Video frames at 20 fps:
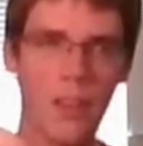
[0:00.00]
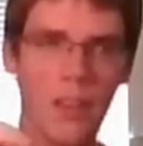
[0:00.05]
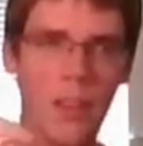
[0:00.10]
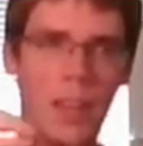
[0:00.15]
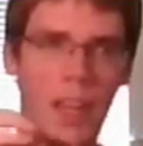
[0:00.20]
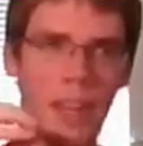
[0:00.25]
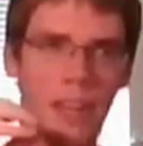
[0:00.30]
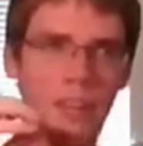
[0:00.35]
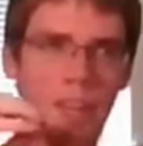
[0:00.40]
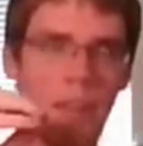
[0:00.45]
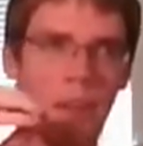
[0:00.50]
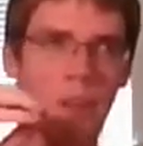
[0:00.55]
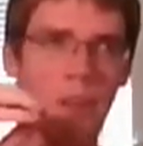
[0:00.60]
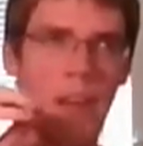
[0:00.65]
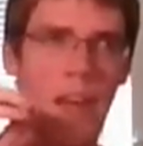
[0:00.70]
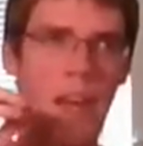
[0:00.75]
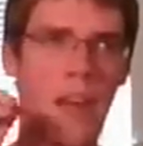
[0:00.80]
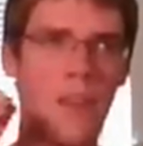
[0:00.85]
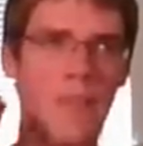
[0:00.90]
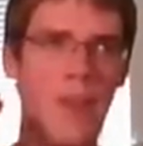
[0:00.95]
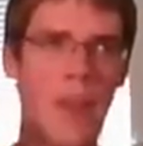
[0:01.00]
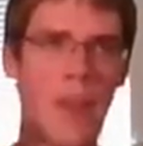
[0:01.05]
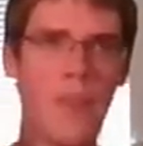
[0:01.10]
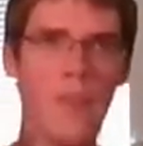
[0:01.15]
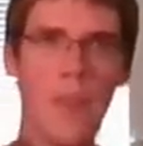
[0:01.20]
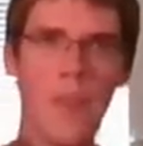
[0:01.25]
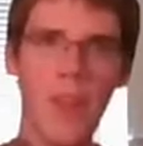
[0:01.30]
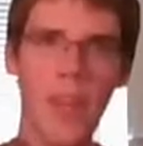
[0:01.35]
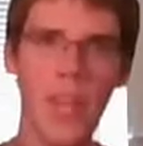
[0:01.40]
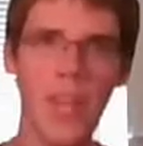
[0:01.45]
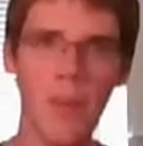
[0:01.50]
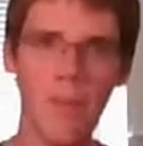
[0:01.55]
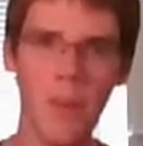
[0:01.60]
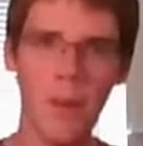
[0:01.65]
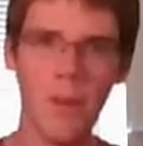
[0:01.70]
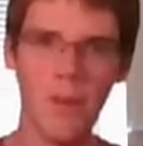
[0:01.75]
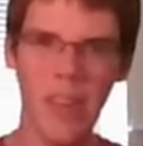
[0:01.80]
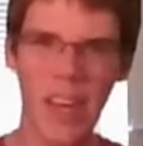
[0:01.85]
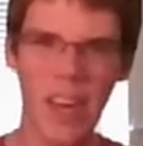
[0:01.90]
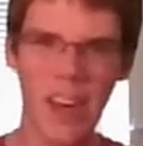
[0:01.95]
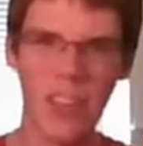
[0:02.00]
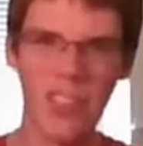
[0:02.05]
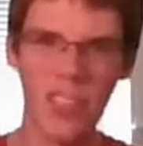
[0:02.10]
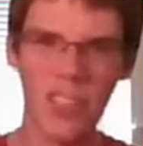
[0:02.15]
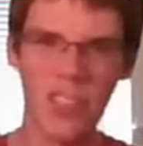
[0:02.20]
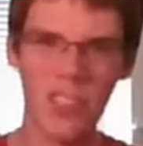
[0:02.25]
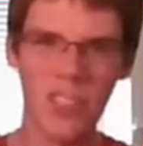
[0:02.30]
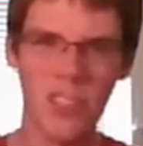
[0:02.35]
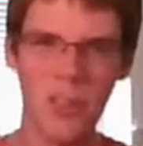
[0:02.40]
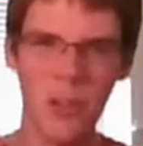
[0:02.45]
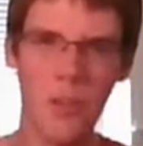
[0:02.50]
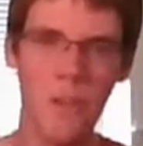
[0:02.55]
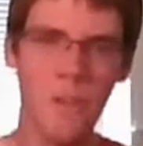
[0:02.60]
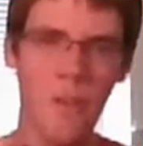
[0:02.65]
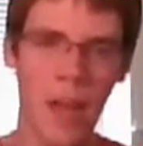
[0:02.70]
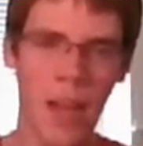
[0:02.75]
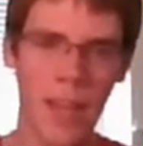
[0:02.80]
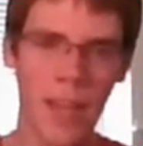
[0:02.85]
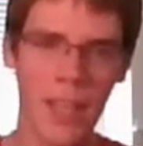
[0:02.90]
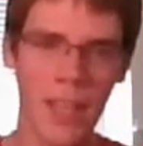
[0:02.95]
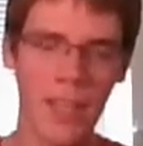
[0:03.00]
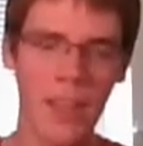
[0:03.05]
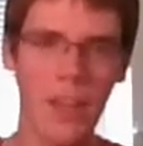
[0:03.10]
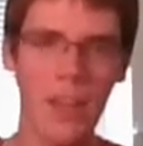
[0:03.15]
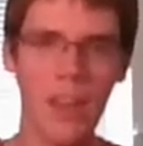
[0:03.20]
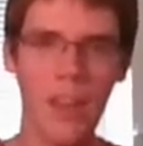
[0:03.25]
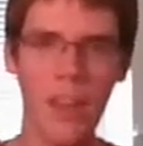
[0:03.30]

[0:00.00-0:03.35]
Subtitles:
Like they will have a theme of characters you will fight,